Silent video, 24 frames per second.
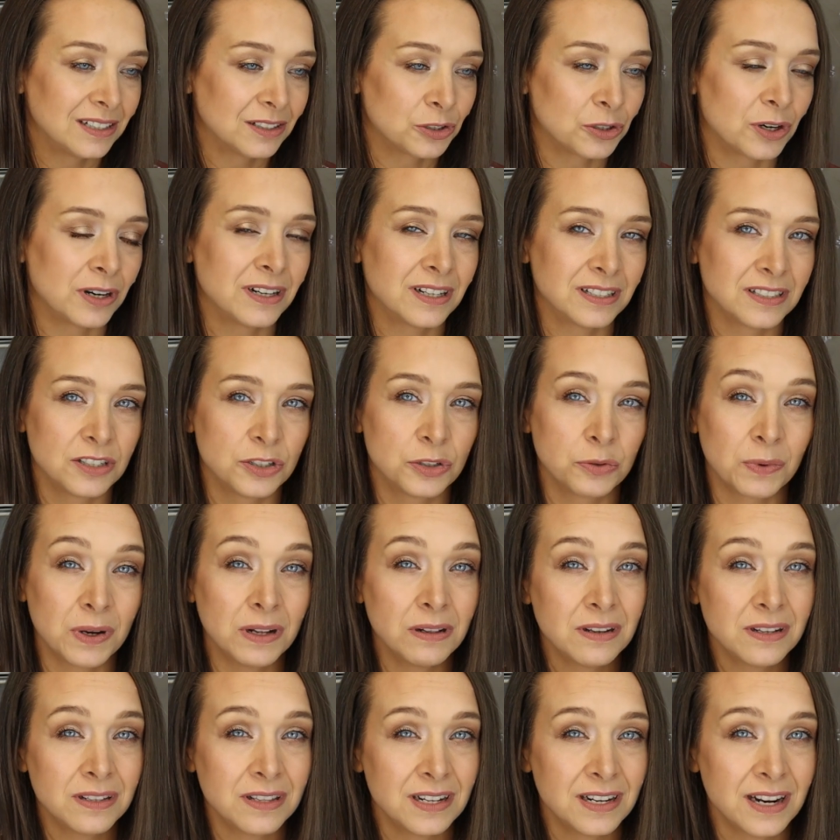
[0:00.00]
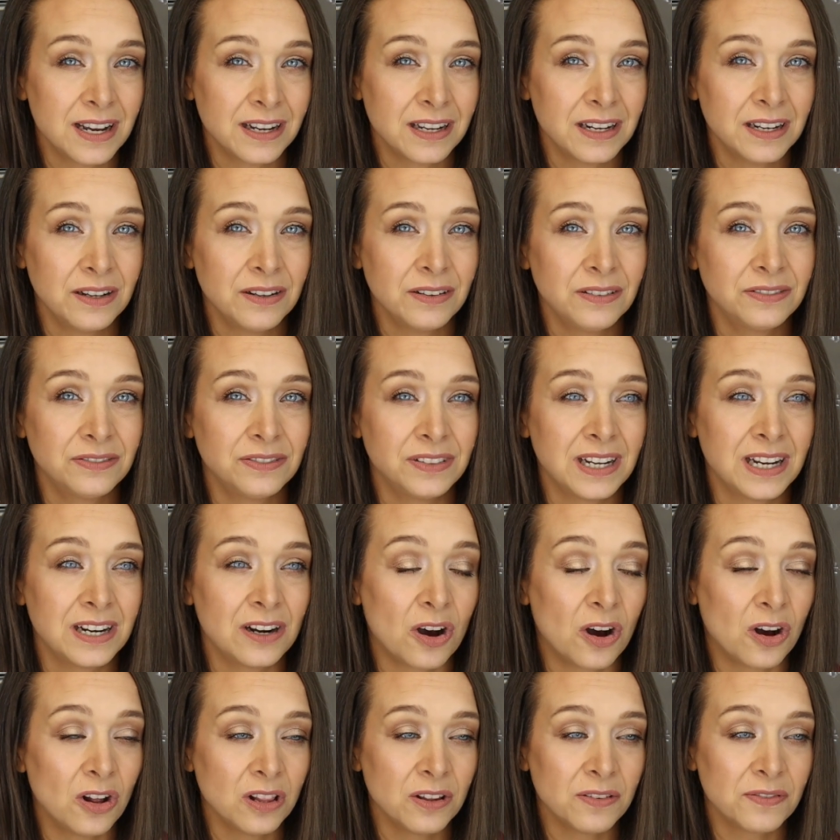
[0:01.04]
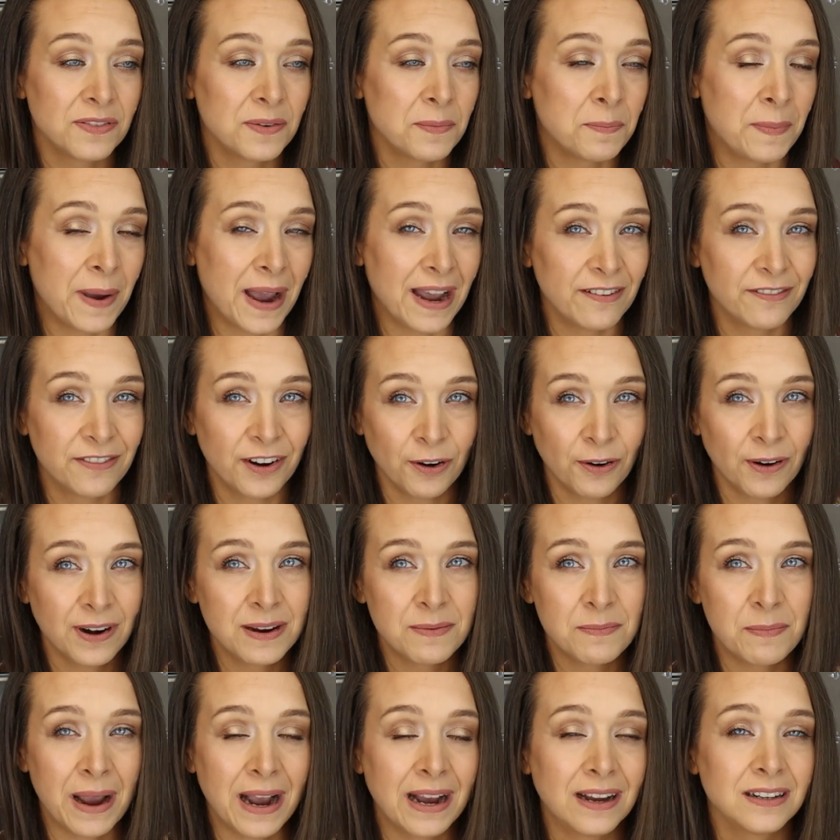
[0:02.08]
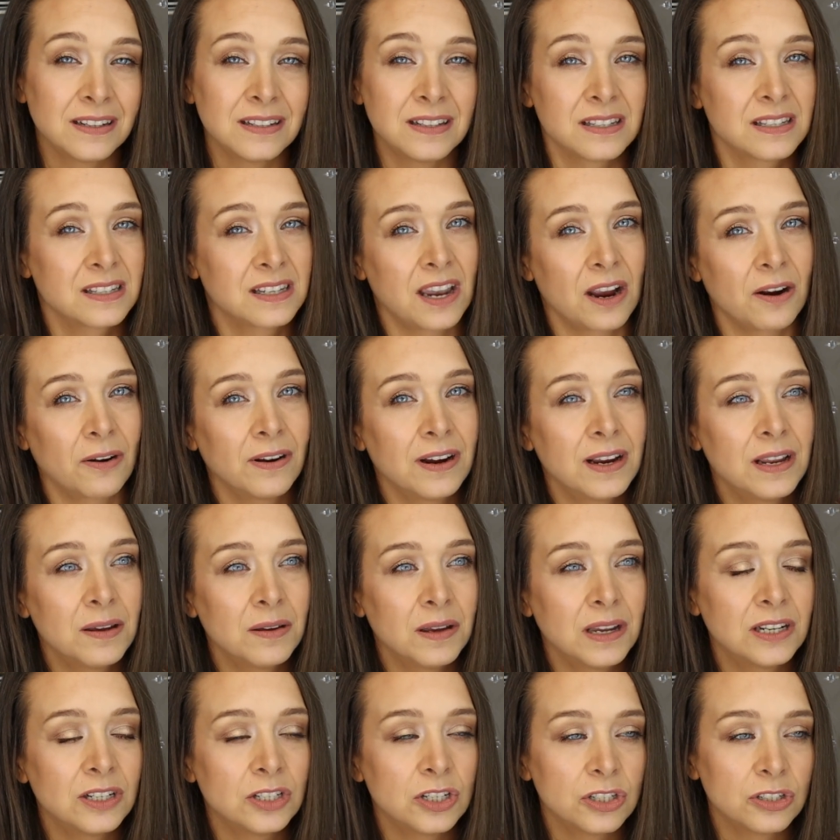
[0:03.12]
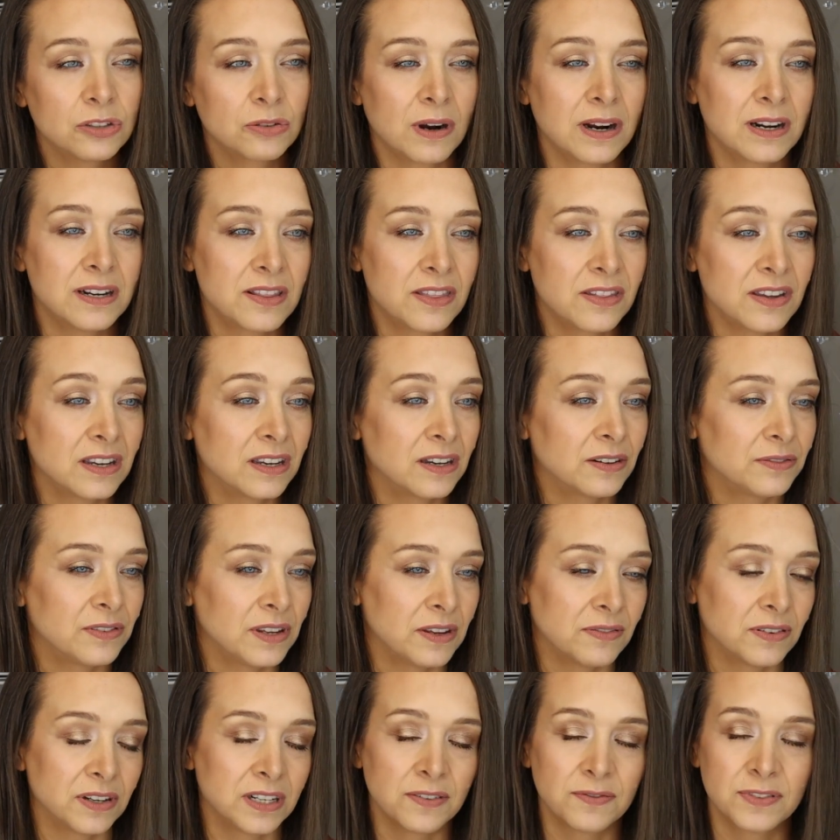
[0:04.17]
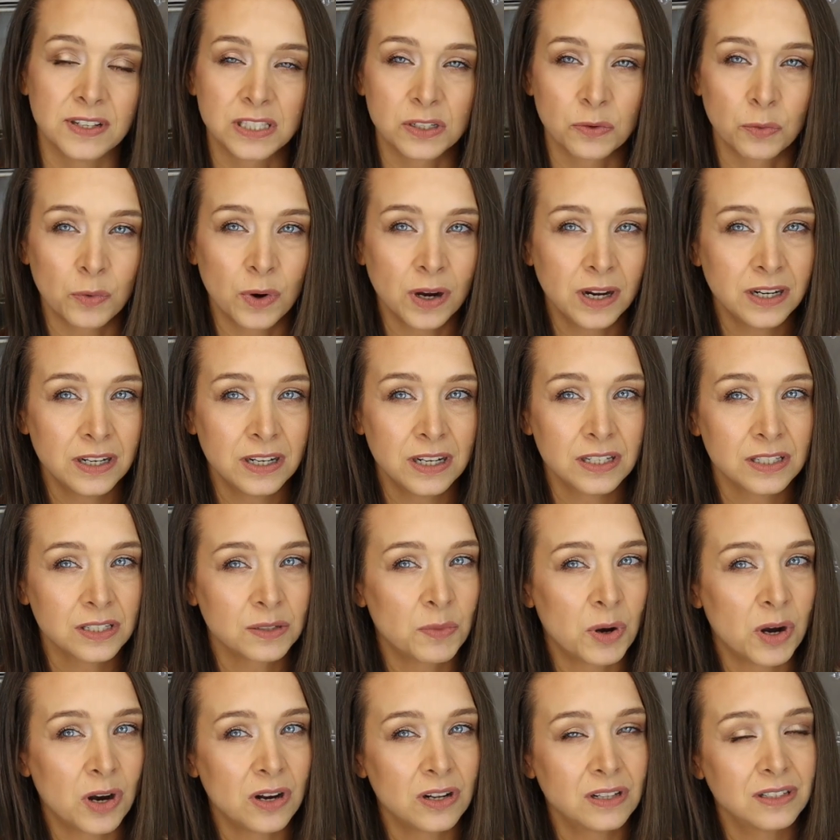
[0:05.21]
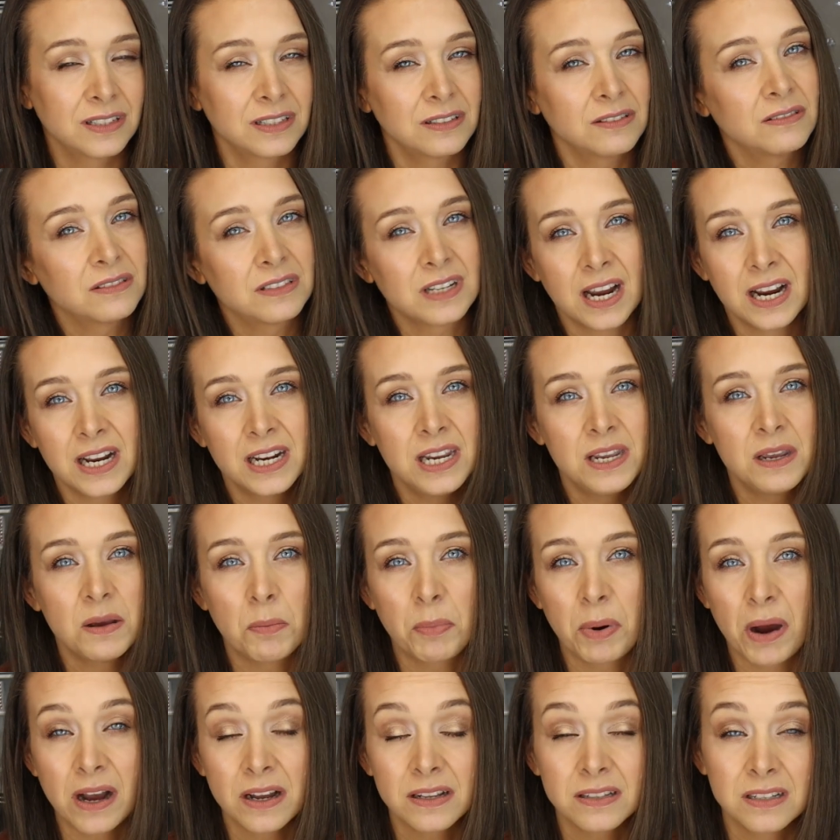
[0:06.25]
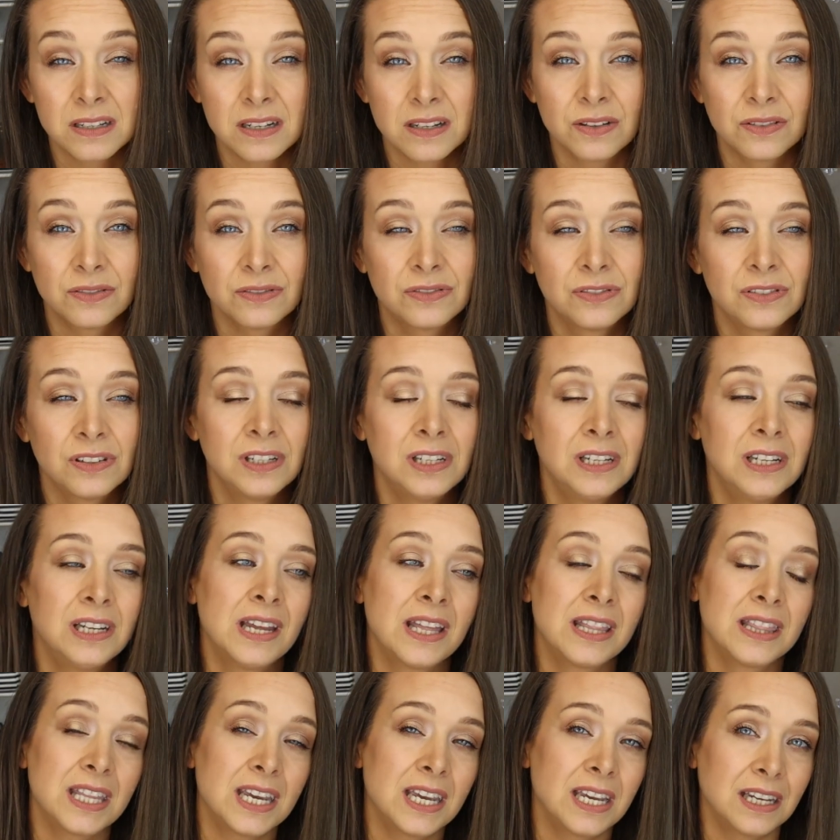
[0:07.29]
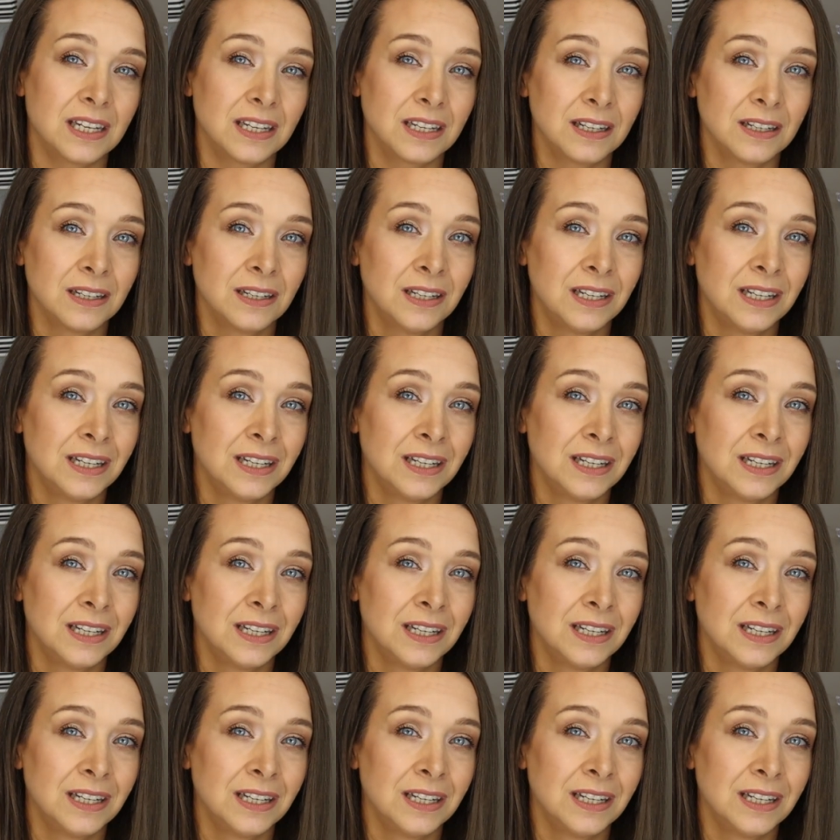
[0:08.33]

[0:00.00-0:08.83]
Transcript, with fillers: try not to dwell on the negative and all of the very bad and scary, and try to think of, even if it's one small little tiny positive thing,